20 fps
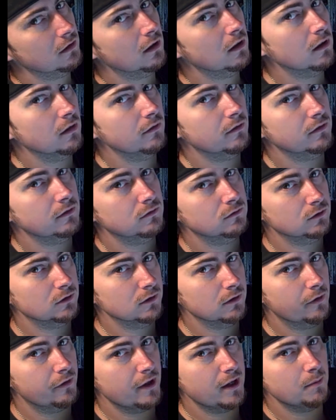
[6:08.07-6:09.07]
of
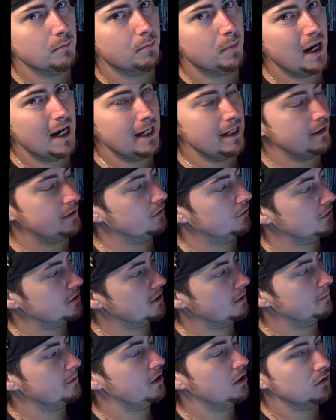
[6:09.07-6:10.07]
real thin paint or
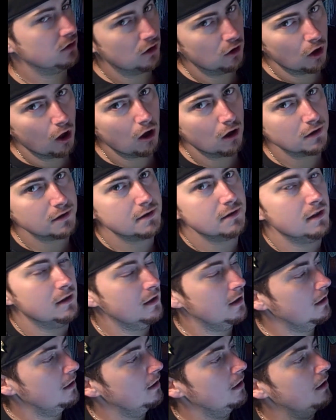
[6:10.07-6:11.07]
something. You know, it's glossed.
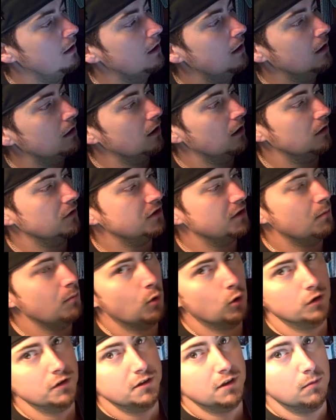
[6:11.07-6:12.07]
Some
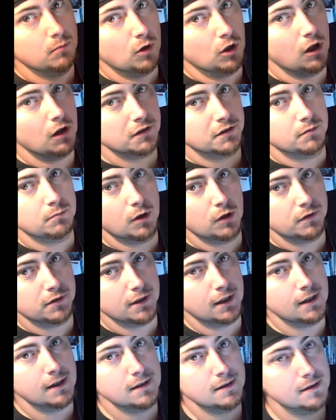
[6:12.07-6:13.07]
boards come gloss on both
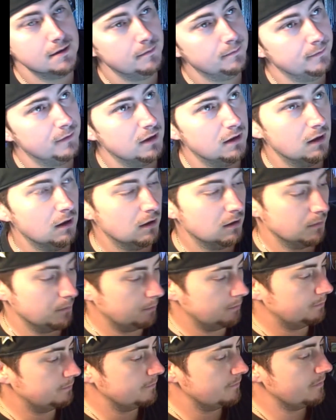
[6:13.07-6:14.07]
sides.
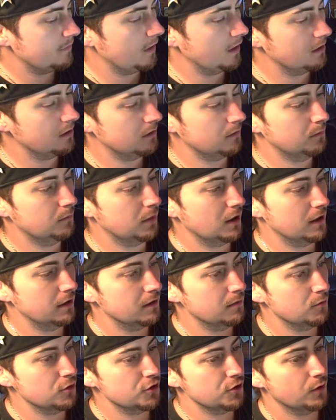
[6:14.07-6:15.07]
But
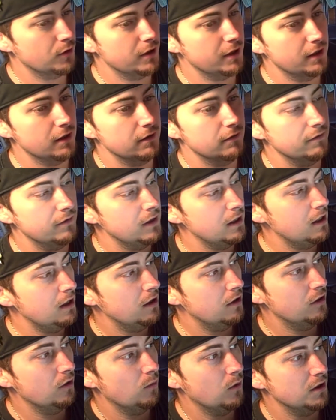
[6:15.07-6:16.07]
the majority of
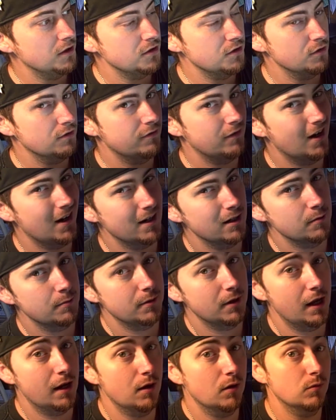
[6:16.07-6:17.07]
the ones you'll find
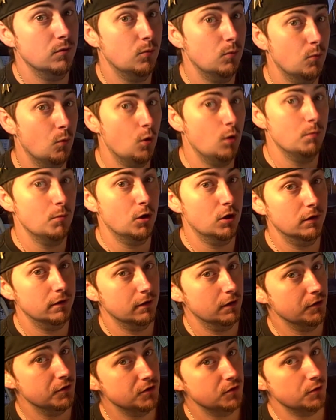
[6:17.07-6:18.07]
at Walmart
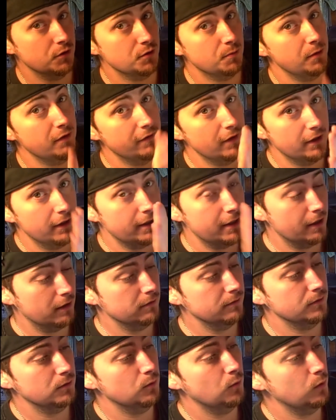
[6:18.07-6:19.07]
and other stores, you'll be very
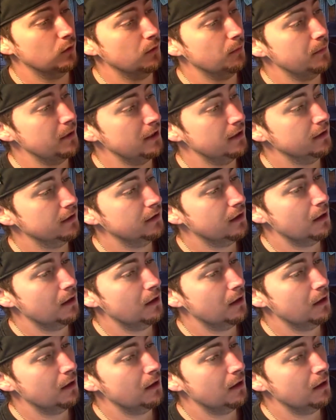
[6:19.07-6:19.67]
careful, will be